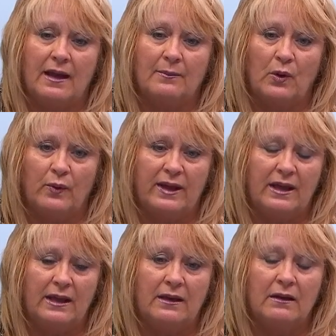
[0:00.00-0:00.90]
M O
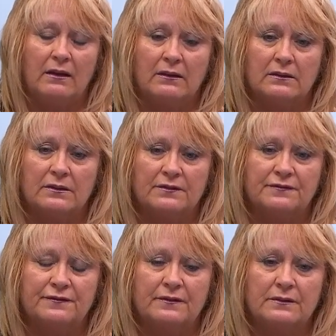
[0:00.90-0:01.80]
E
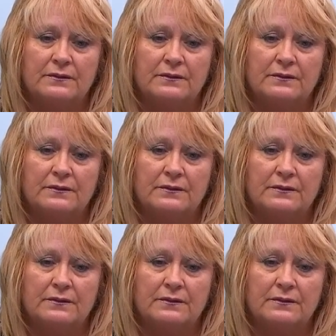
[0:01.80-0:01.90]
of